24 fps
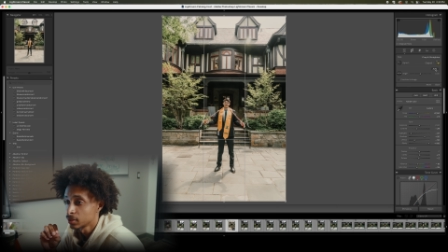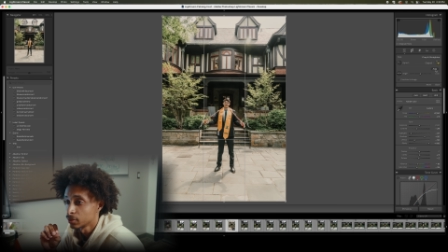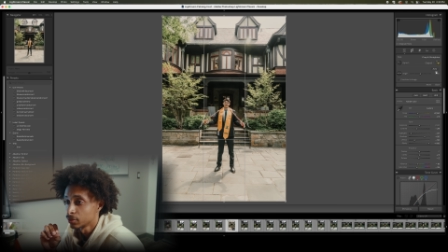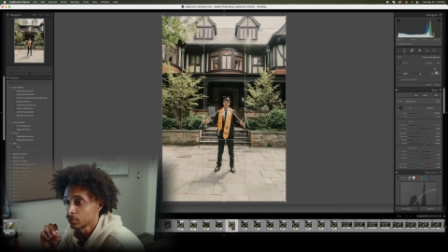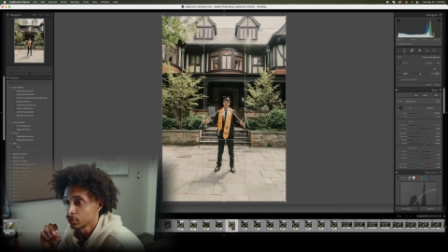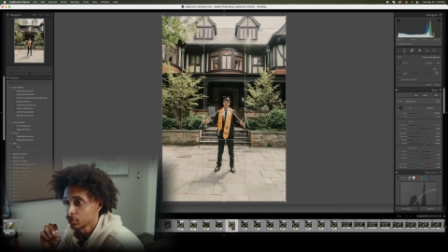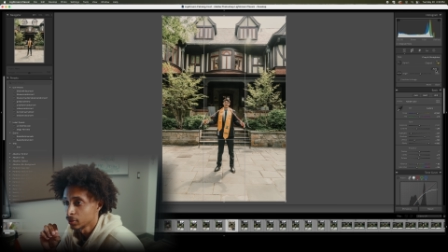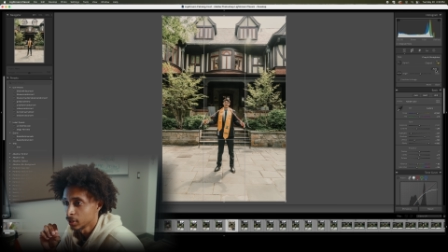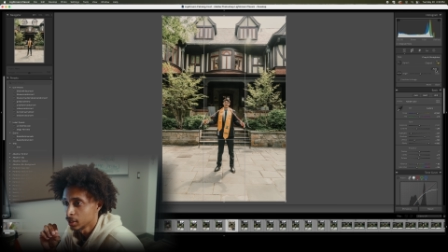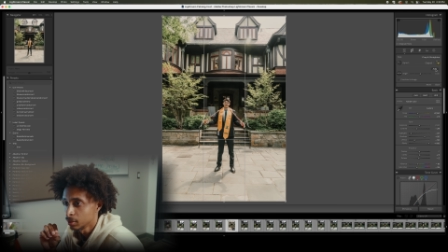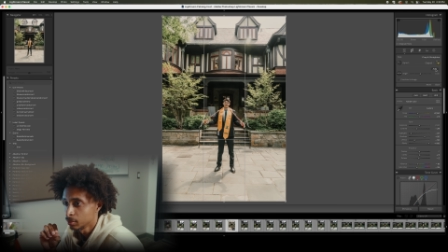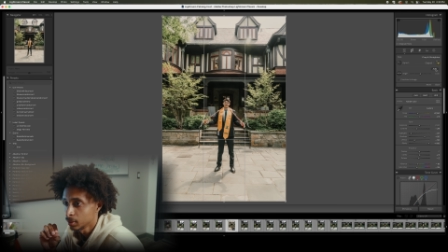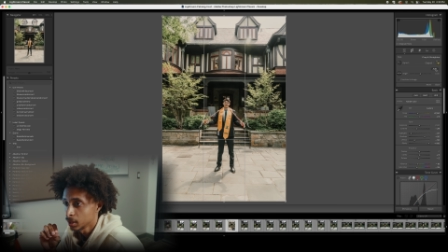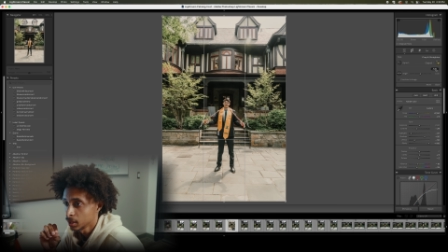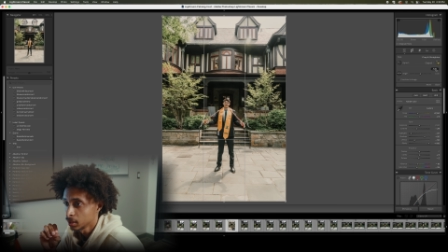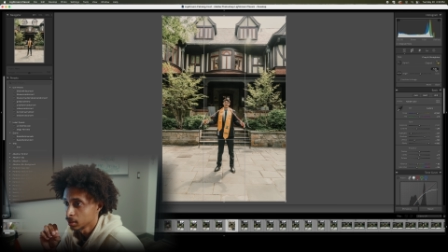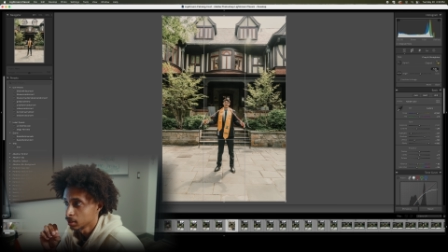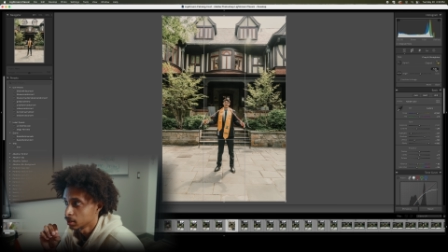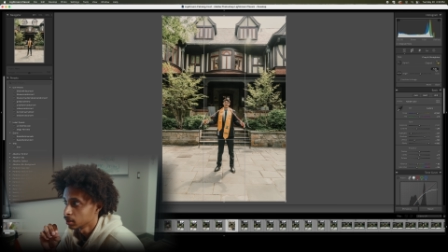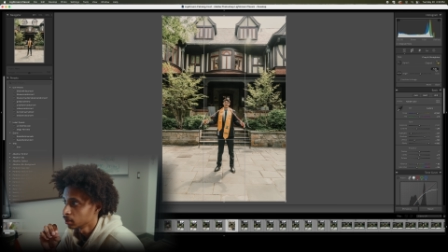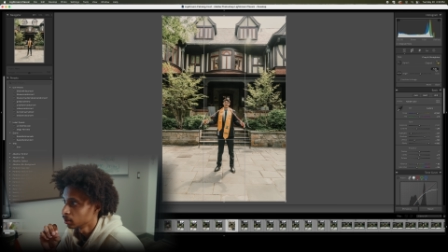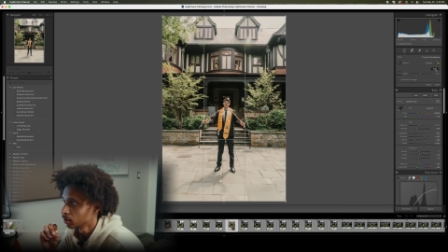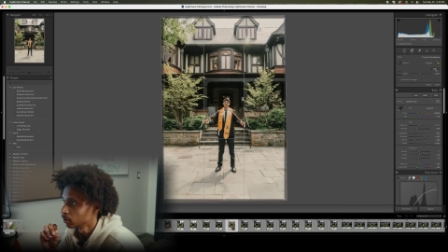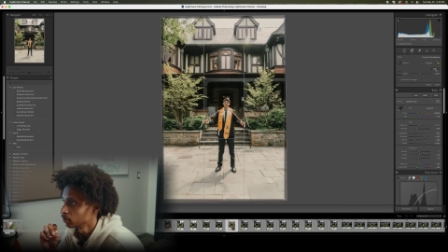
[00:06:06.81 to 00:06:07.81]
framing.
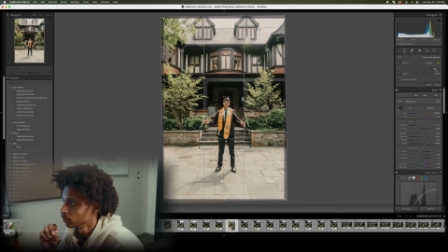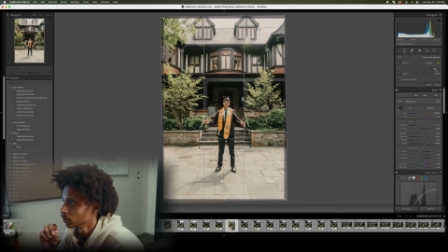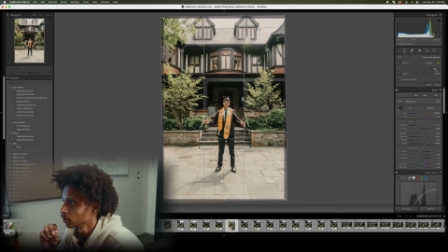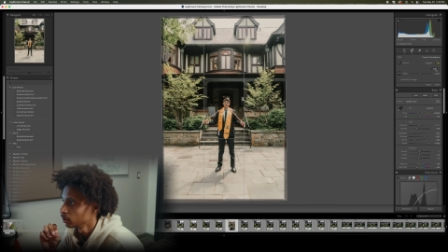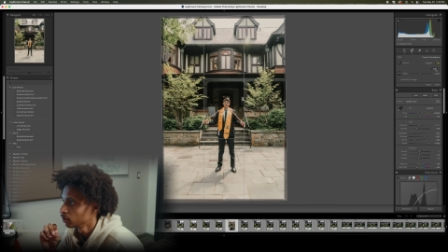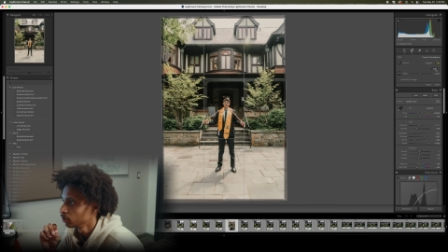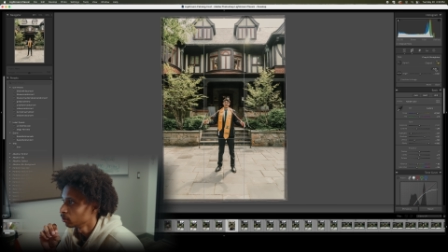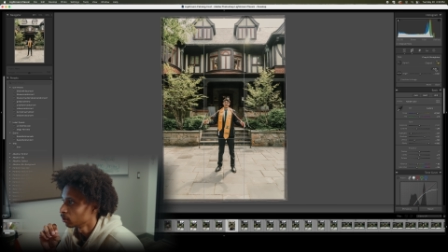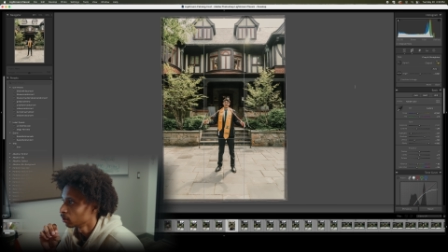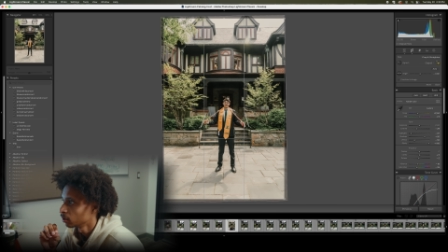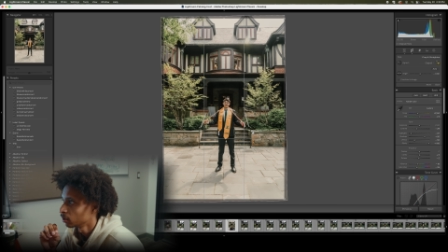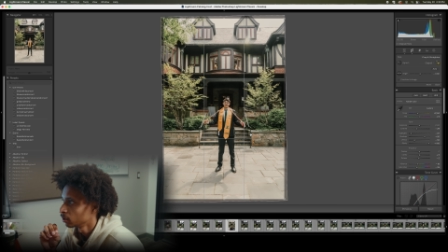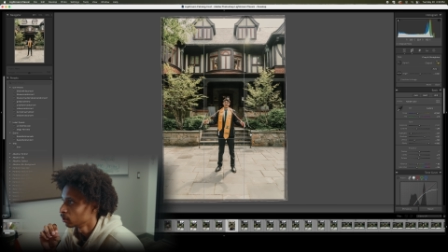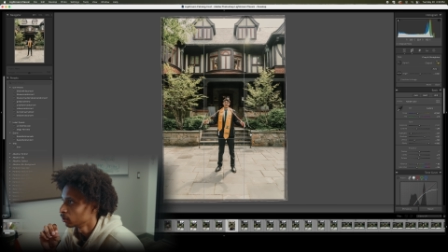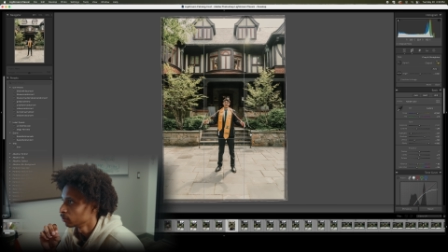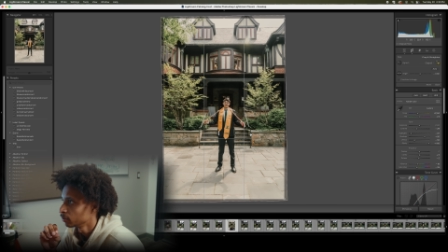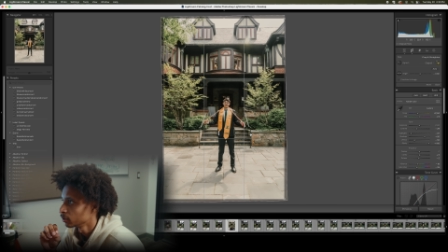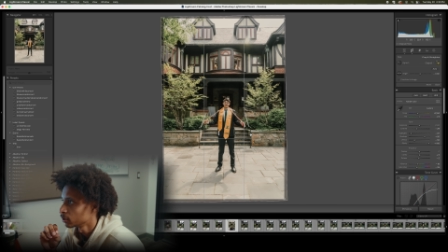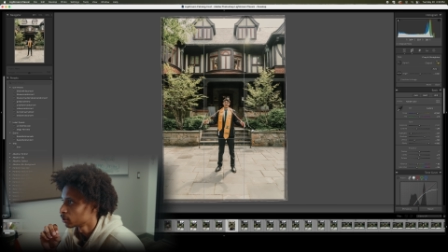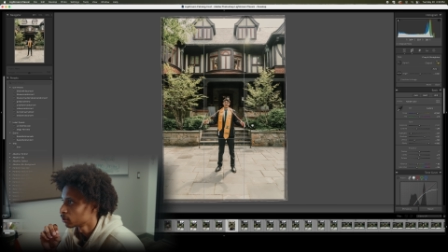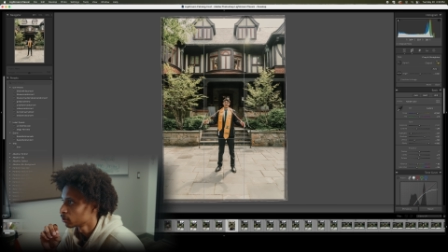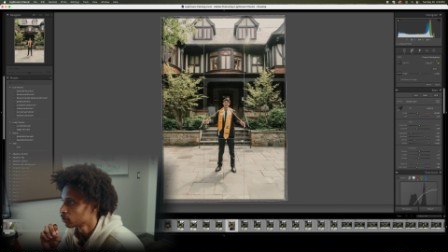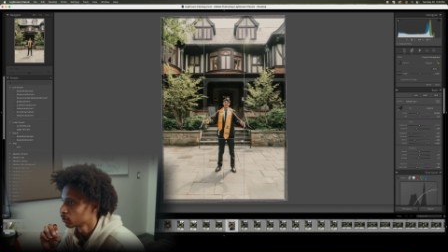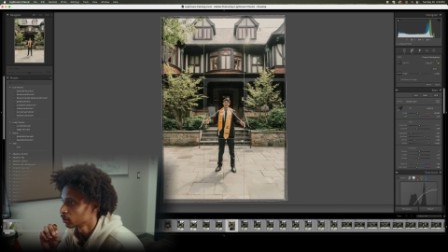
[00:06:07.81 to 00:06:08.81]
We can do auto for
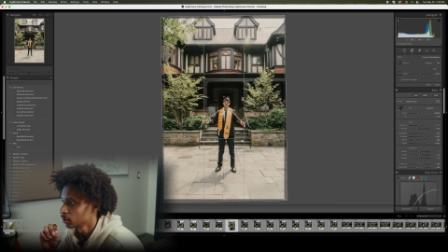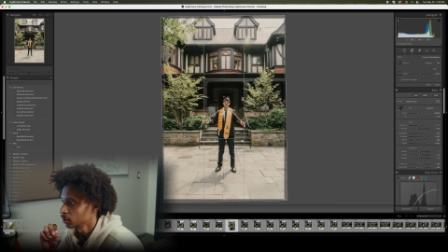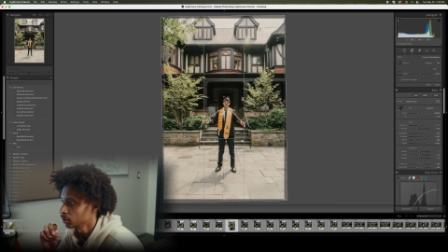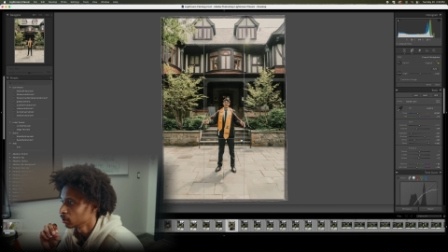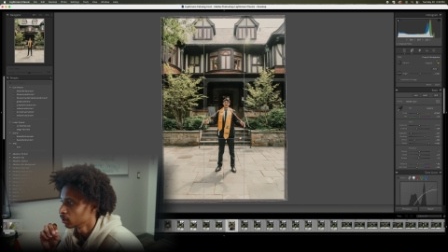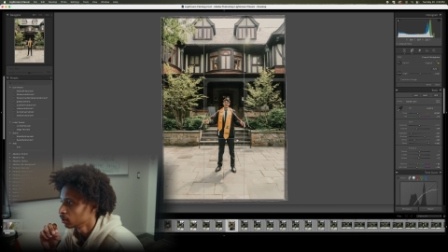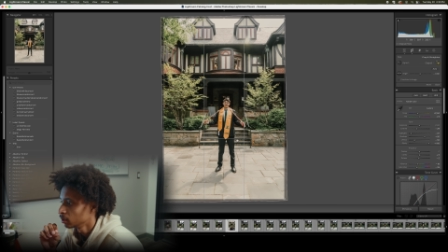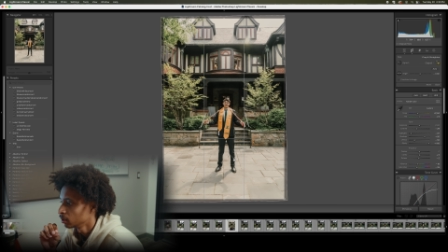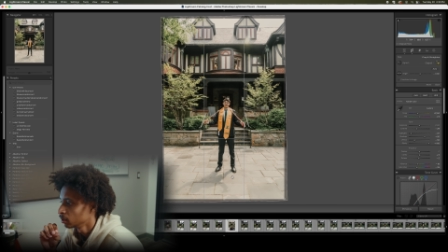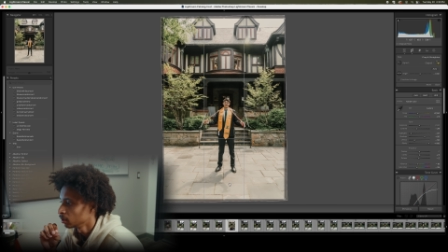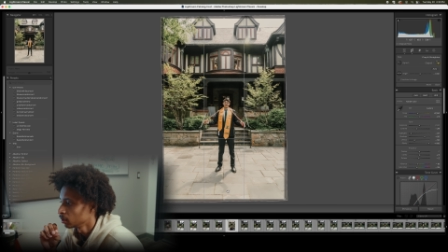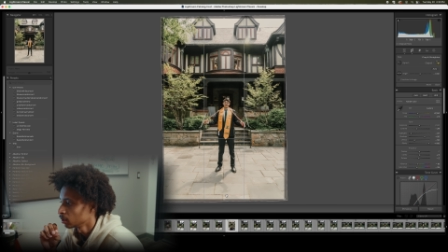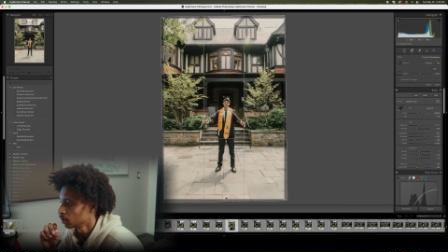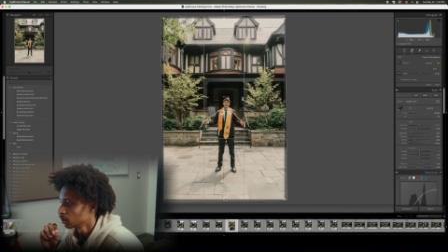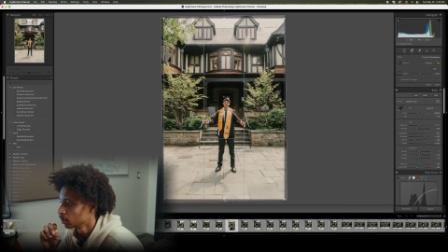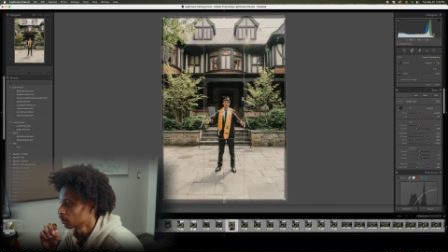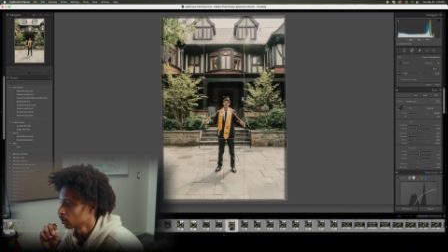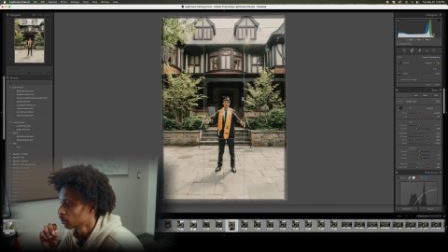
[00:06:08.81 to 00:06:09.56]
straightening.